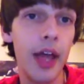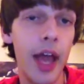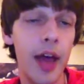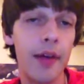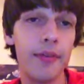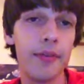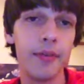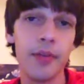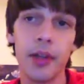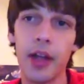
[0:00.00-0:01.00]
Have
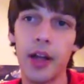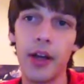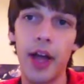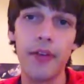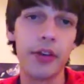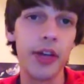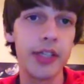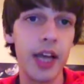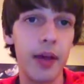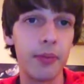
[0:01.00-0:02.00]
a great
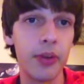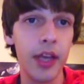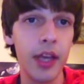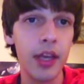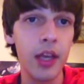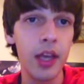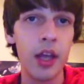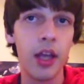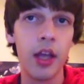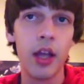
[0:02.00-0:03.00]
time playing.
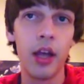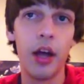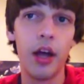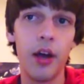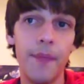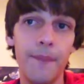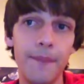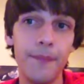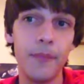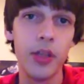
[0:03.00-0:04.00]

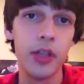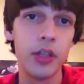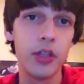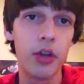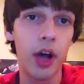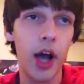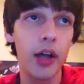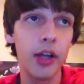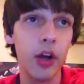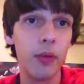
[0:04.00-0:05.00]
So
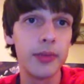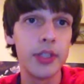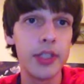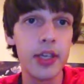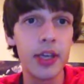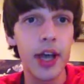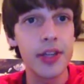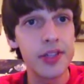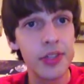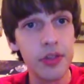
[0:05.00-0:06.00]
I hope to see you
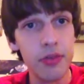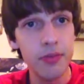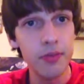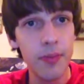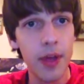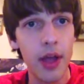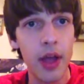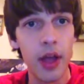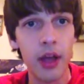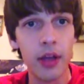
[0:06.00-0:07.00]
guys soon.
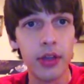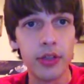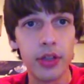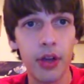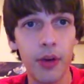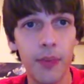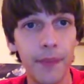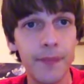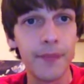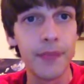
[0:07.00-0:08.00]
So
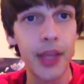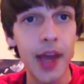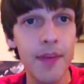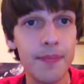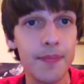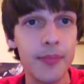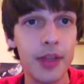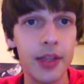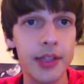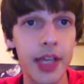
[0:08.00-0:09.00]
yeah,
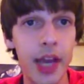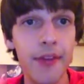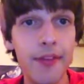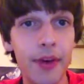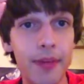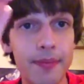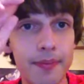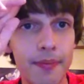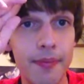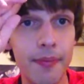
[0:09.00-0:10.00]
take care, everyone.
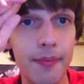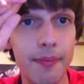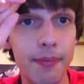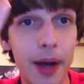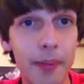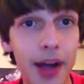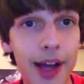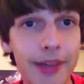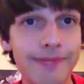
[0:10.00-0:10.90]
Bye bye.